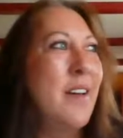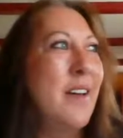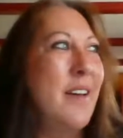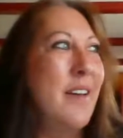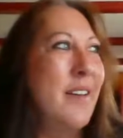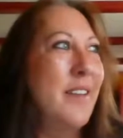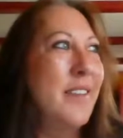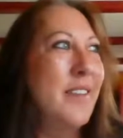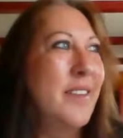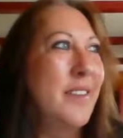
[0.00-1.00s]

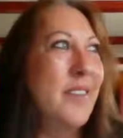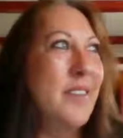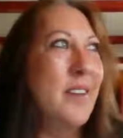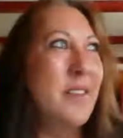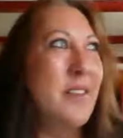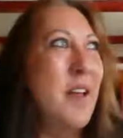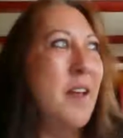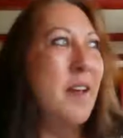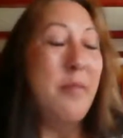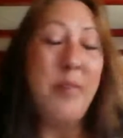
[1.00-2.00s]
And
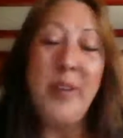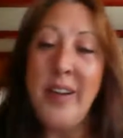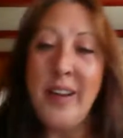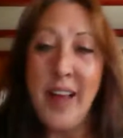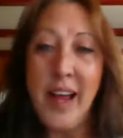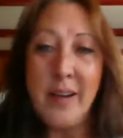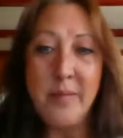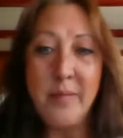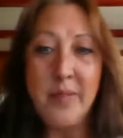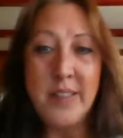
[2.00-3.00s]
I'm pretty glad
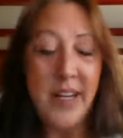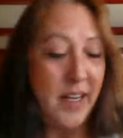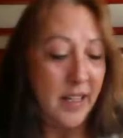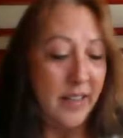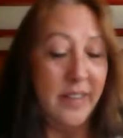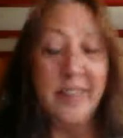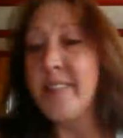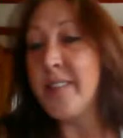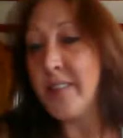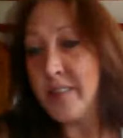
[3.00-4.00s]
I'm taking
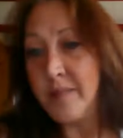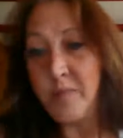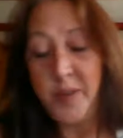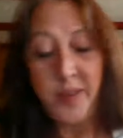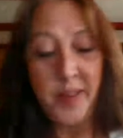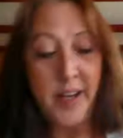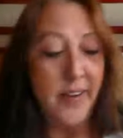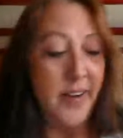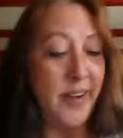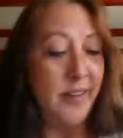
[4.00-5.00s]
this with
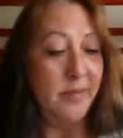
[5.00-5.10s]
Larry.